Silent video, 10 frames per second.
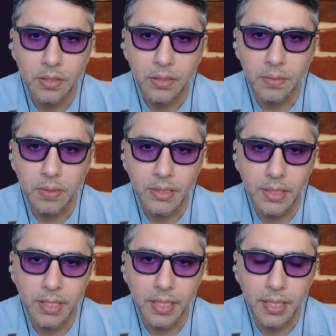What did
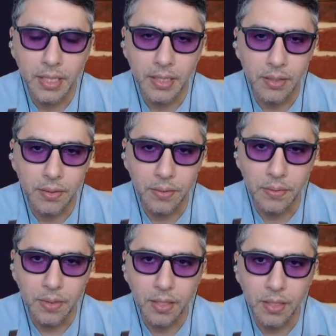I do
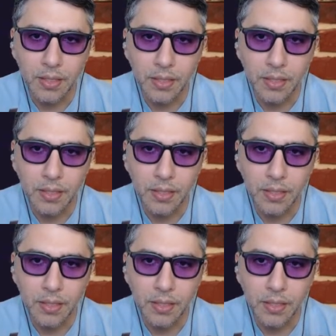wrong?